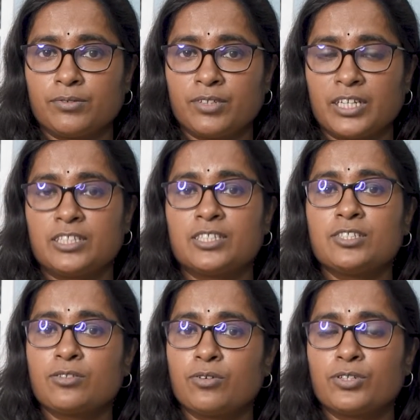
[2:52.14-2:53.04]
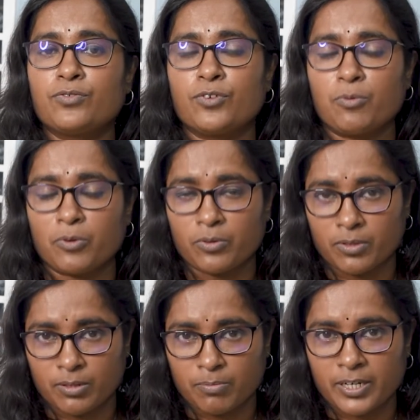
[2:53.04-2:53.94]
dangerous cause for
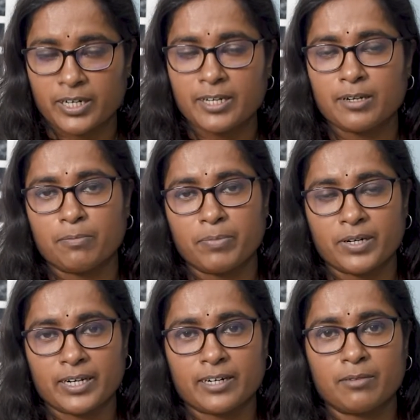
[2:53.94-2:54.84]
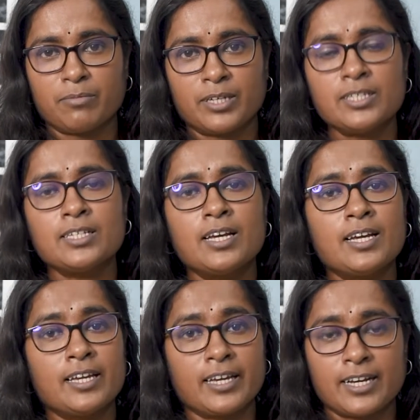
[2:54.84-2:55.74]
bleeding per rectum is
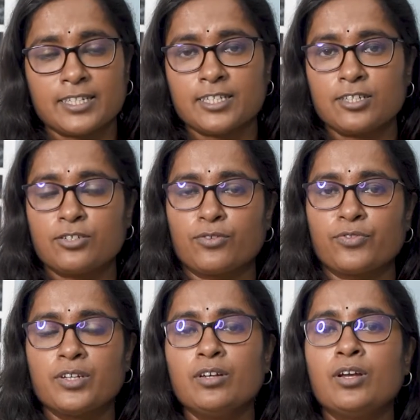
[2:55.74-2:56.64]
cancers of the